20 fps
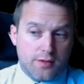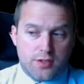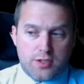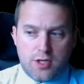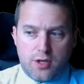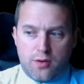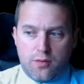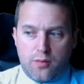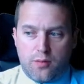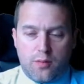
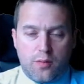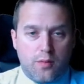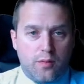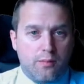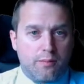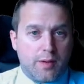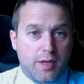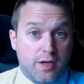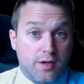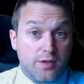So
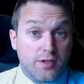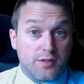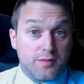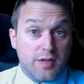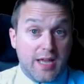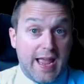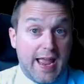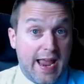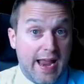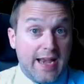
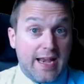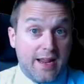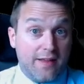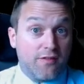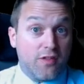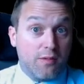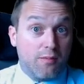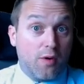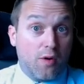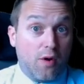because any
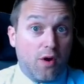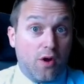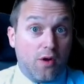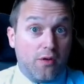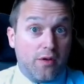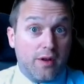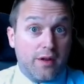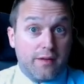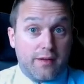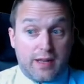of them are
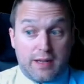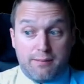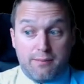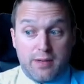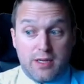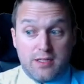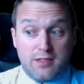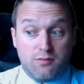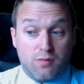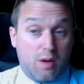on, and that
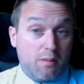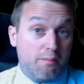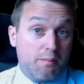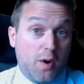means, well,